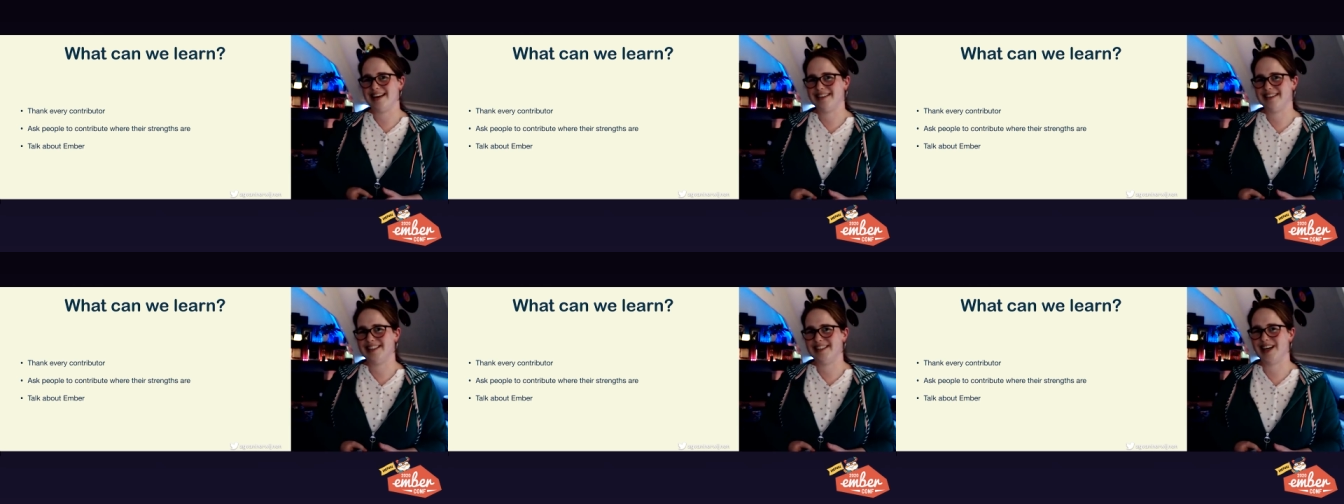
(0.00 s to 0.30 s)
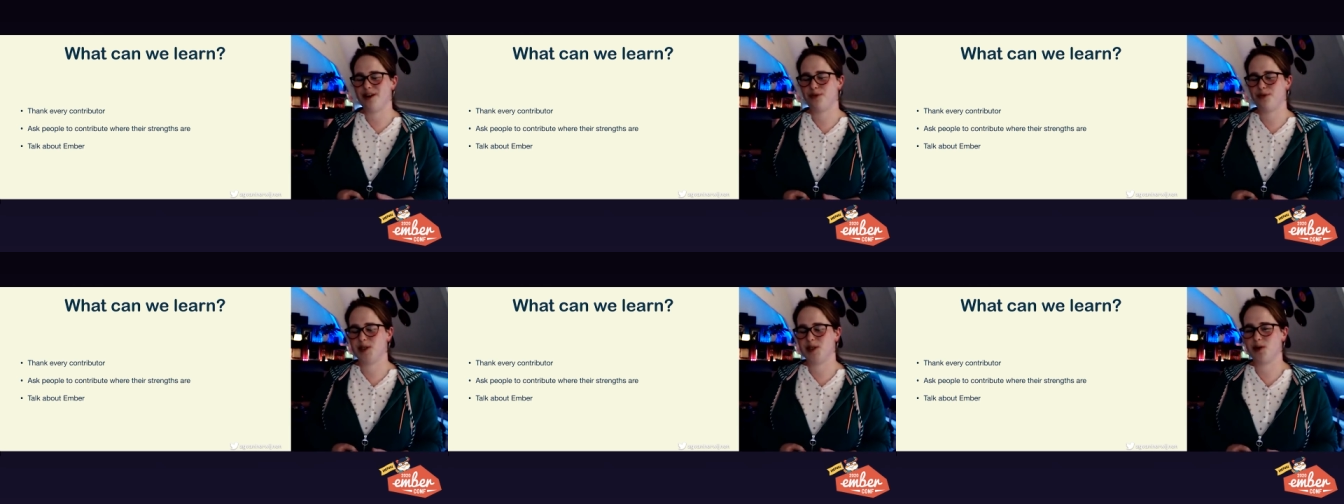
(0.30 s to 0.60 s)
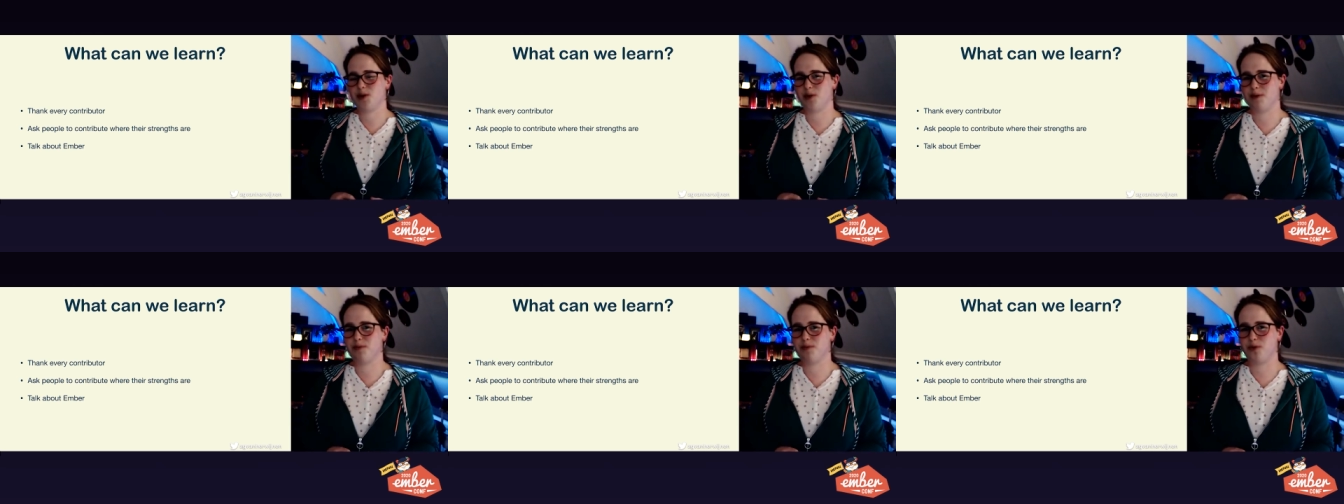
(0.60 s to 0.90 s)

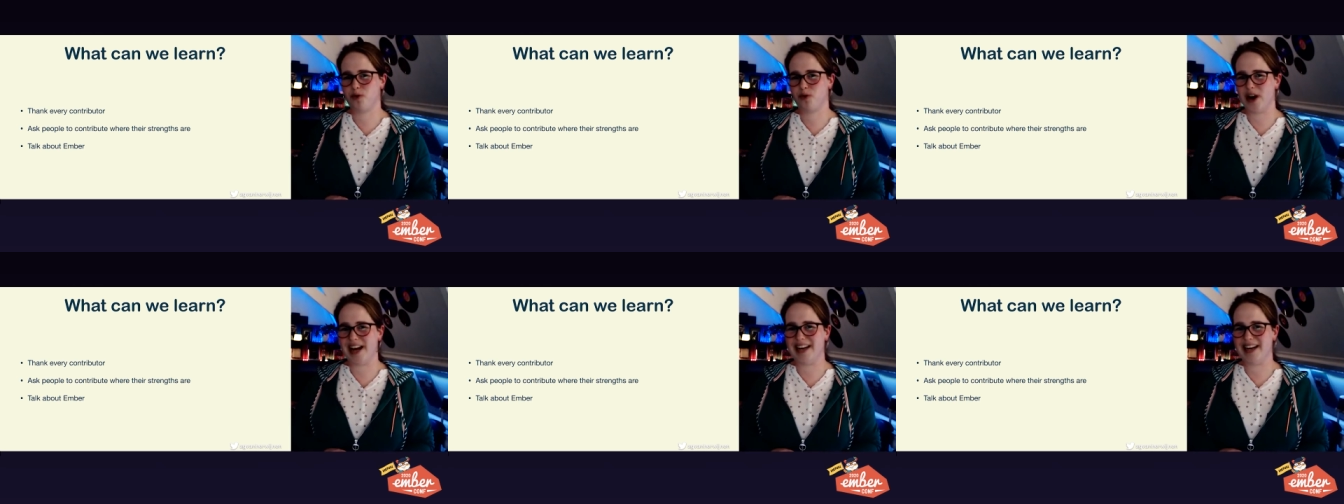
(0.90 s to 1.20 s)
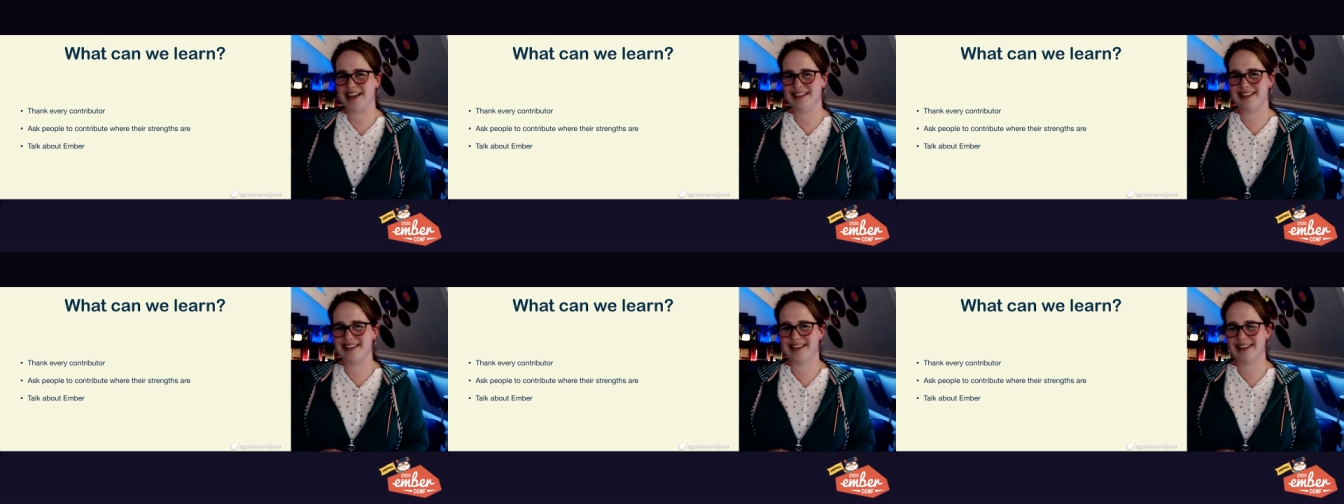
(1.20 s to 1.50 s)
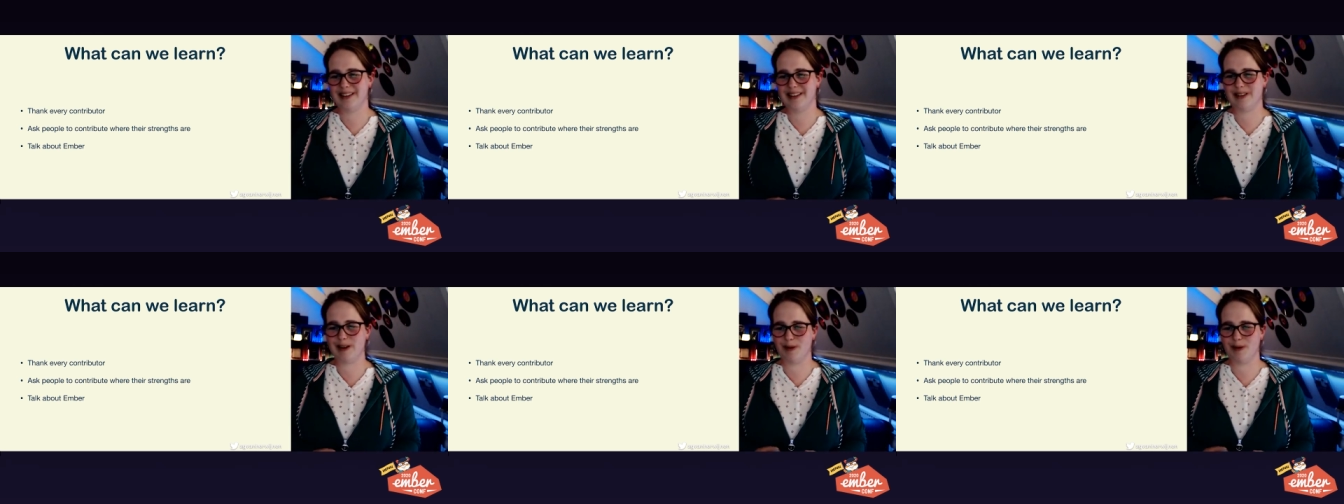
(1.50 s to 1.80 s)
JavaScript Reddit
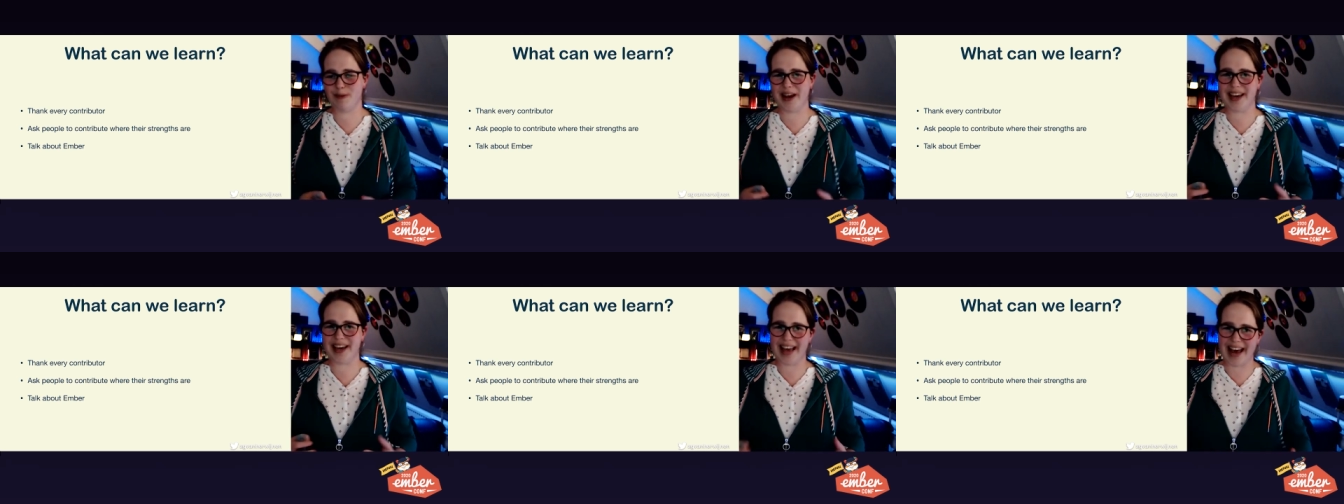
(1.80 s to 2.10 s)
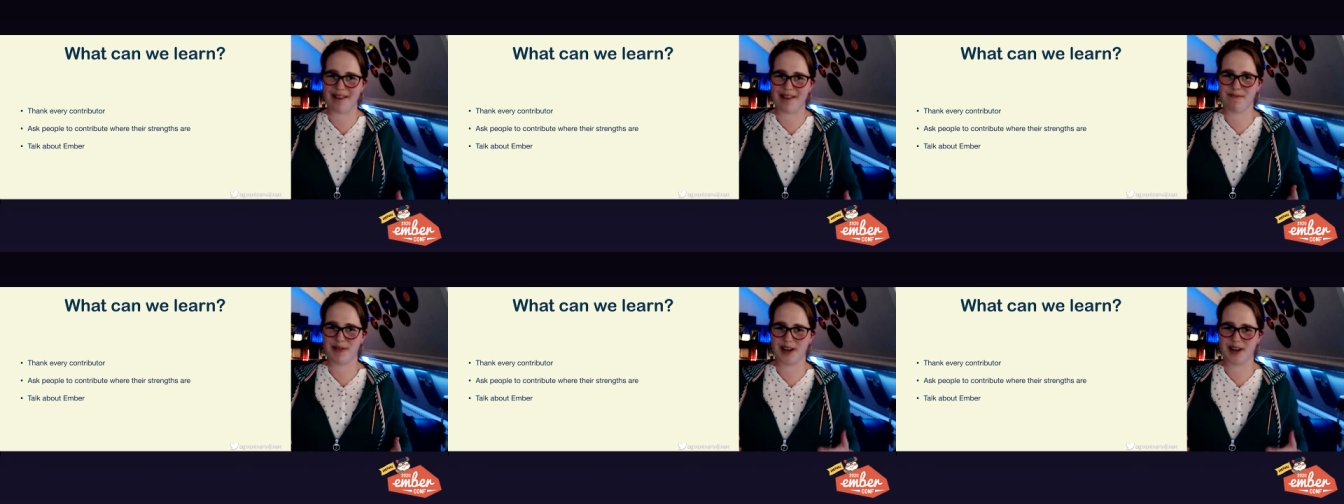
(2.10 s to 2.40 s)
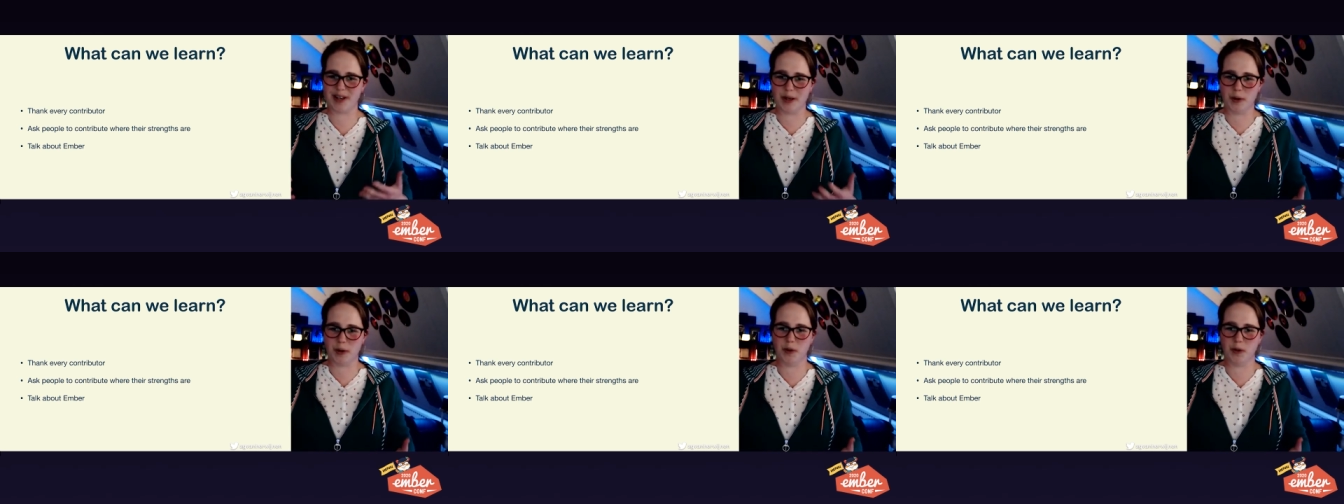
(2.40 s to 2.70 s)
to make Ember
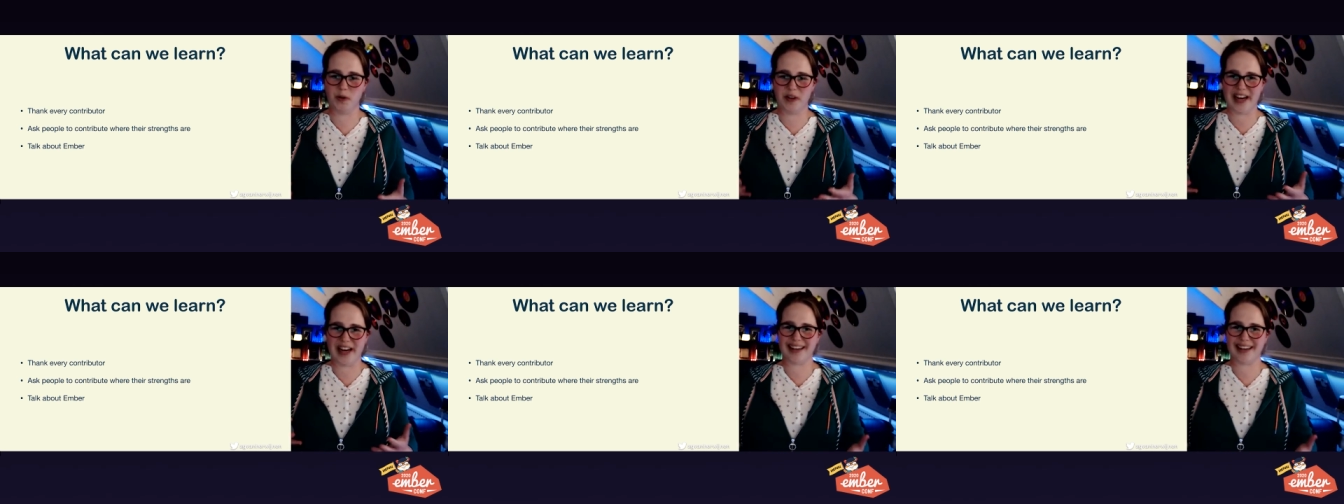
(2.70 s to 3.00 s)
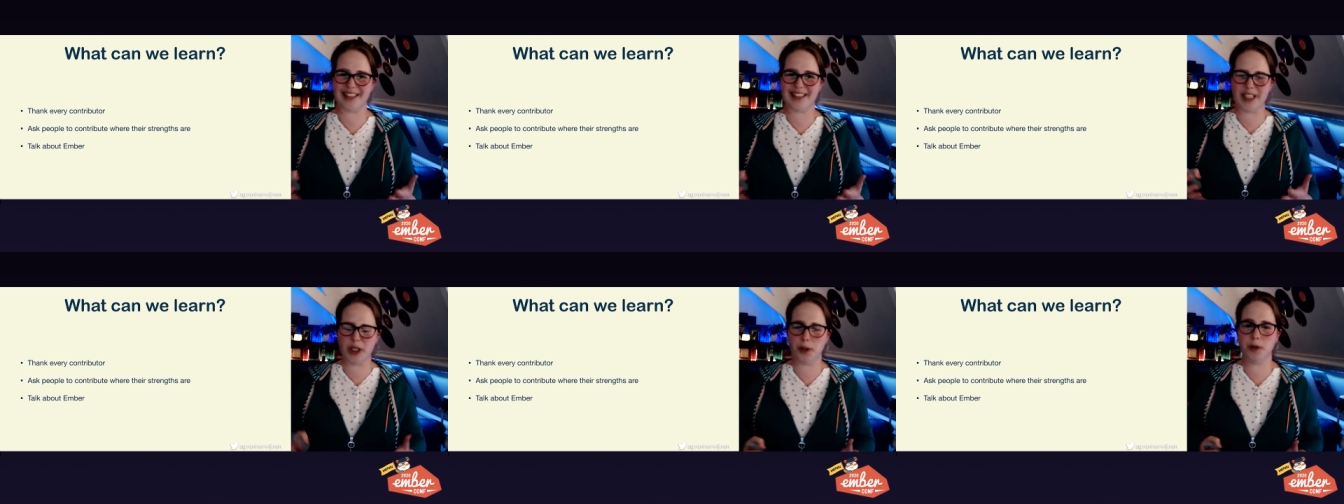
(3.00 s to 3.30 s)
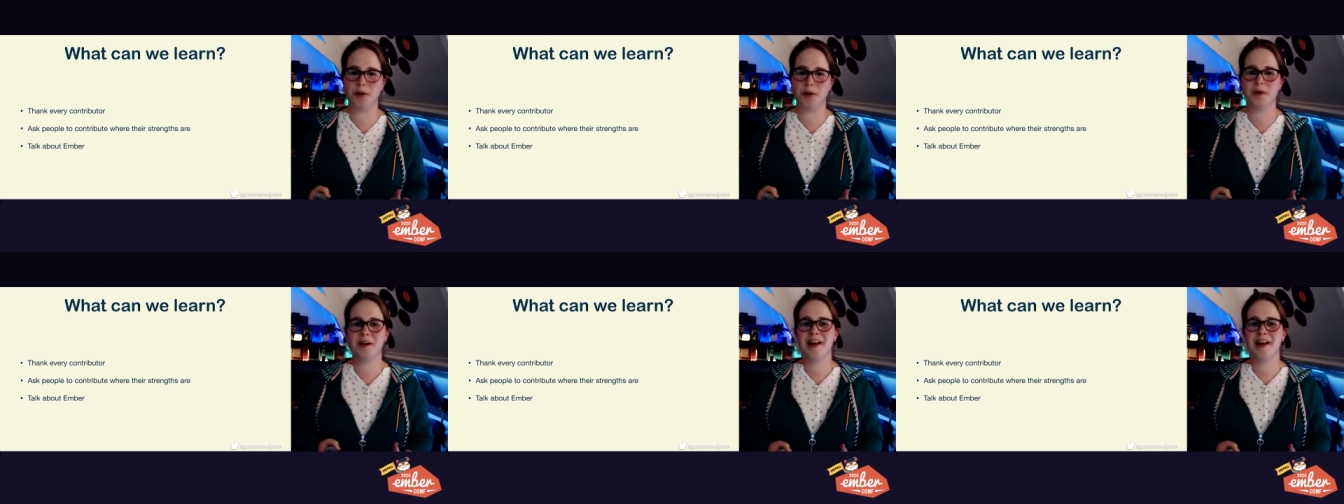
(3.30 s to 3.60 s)
cool there
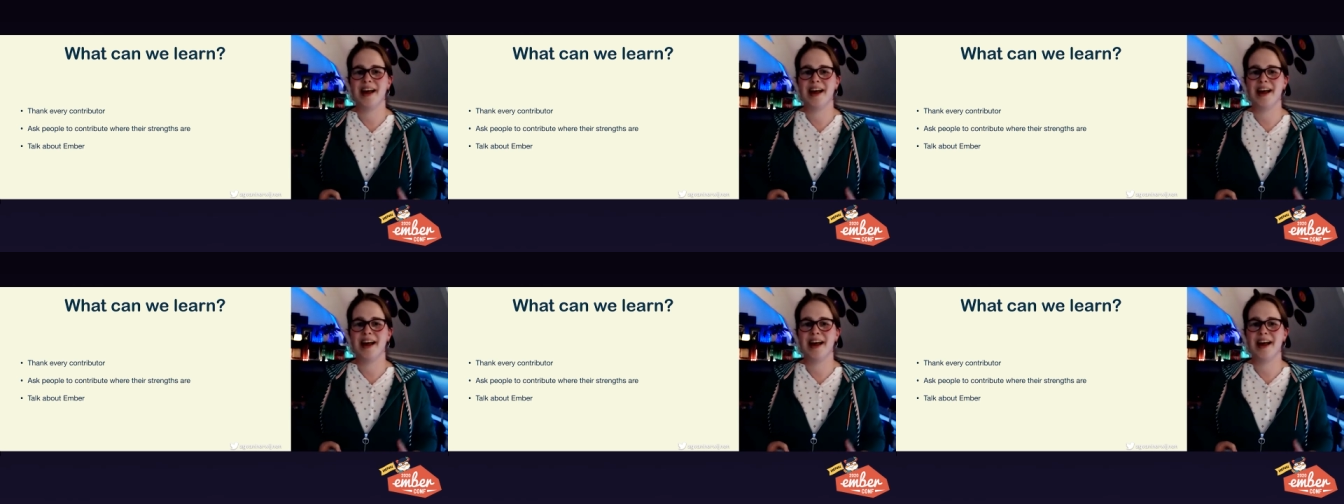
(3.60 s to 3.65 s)
too.